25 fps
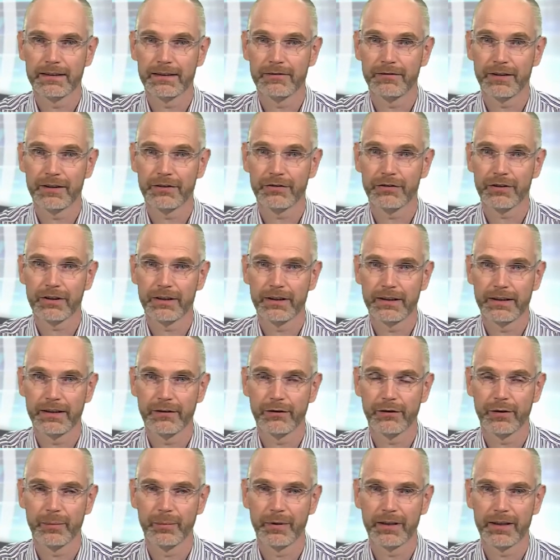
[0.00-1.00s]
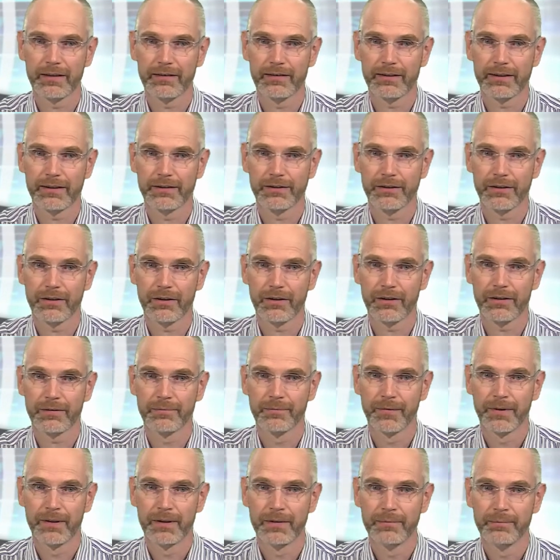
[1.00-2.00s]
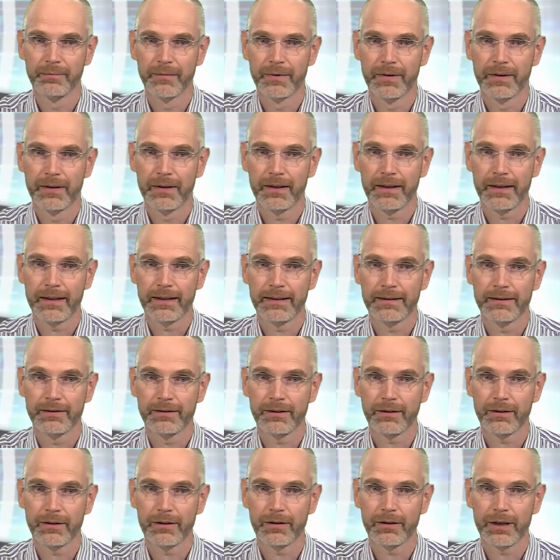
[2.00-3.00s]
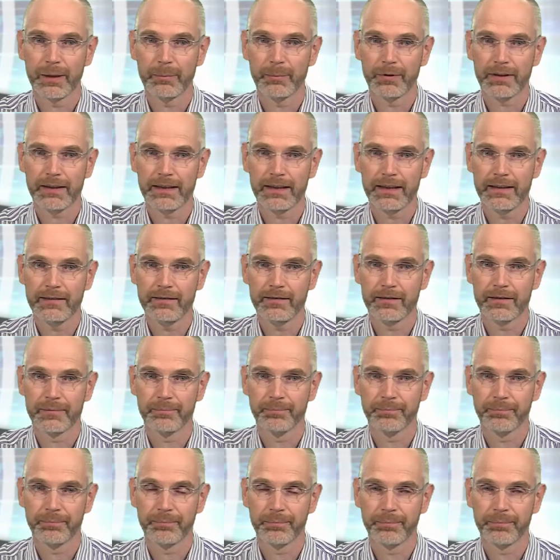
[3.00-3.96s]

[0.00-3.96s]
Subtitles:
eventually instability in your application.